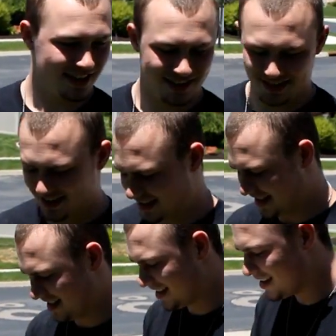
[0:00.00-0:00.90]
here
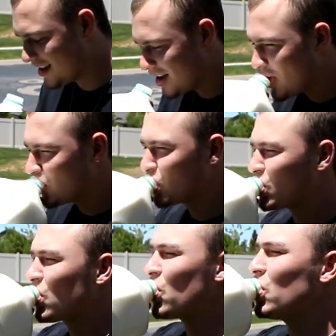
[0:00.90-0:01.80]
from the
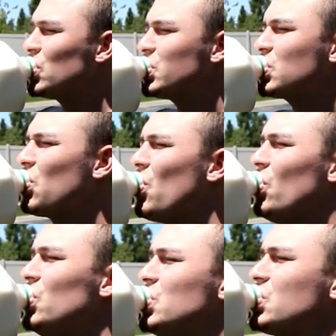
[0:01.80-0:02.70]
videographer
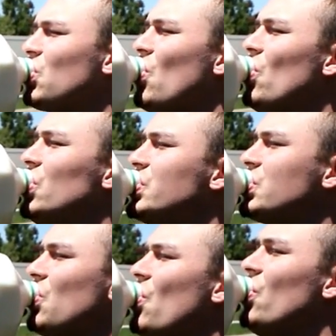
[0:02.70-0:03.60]
and the
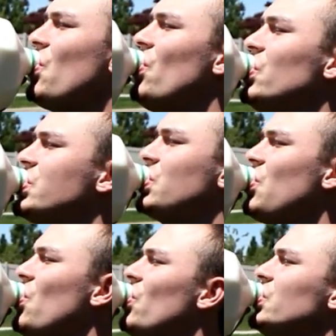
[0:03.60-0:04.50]
vlogger. Here he
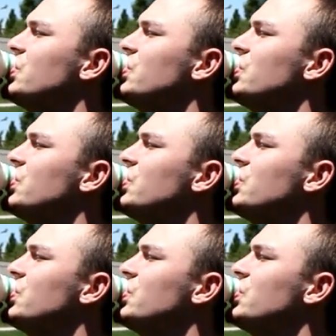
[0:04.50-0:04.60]
goes.